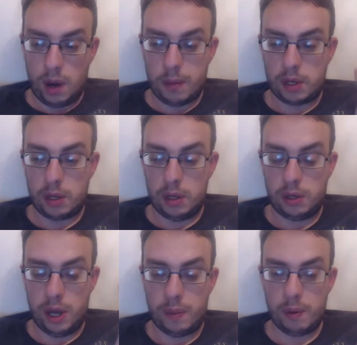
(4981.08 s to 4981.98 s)
obviously,
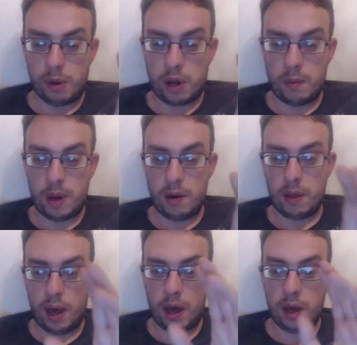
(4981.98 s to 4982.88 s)
shipping will come out
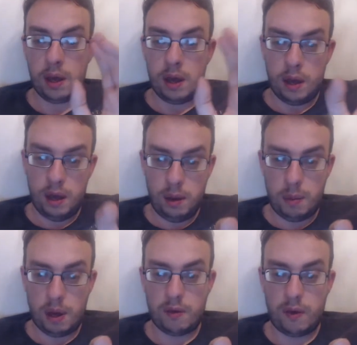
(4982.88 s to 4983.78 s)
of that,
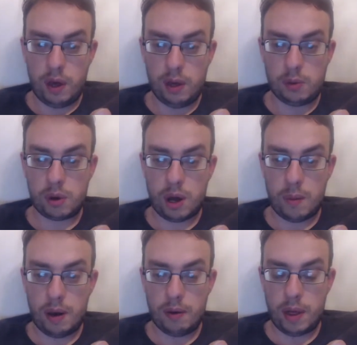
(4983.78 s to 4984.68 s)
eBay fees will
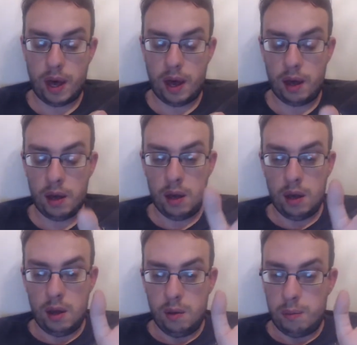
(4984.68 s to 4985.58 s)
come out of that,
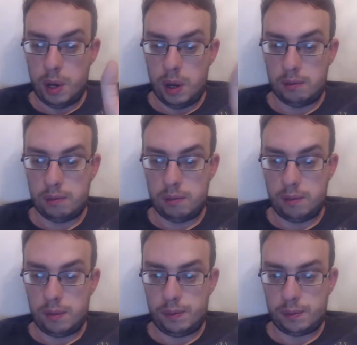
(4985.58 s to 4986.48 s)
but
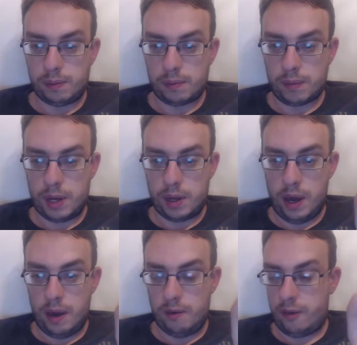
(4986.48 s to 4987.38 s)

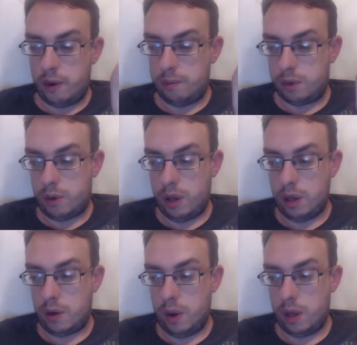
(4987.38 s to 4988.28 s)
again, from
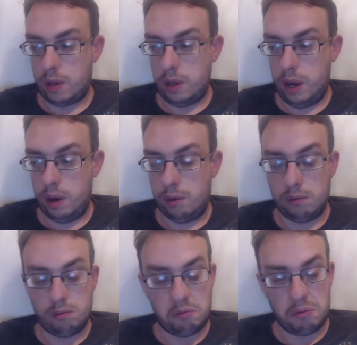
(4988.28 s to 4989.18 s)
20 quid, you know,
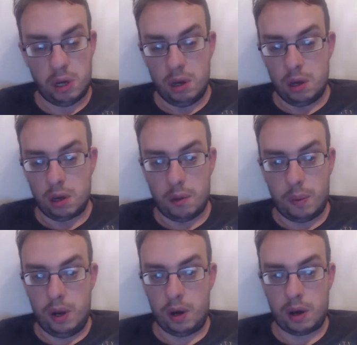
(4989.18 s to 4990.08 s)
could
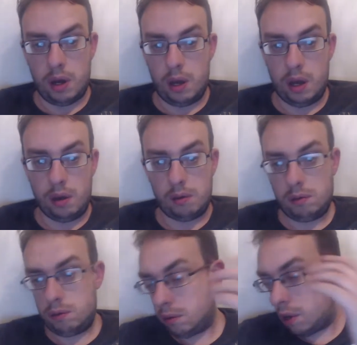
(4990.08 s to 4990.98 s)
be looking at
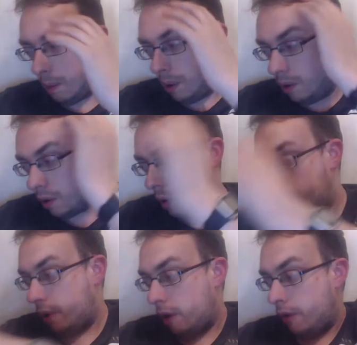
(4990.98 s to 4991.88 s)
couple hundred
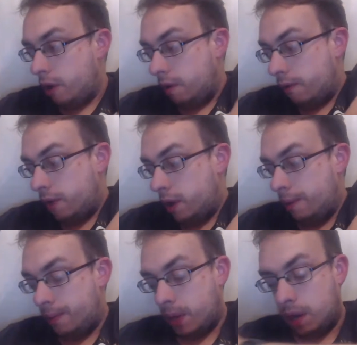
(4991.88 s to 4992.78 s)
quid profit,
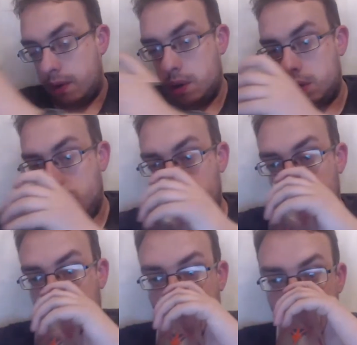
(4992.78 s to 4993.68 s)
hopefully, after
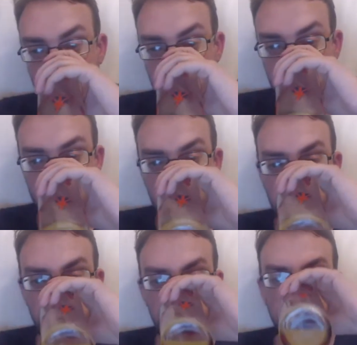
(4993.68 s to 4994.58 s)
shipping fees, etc.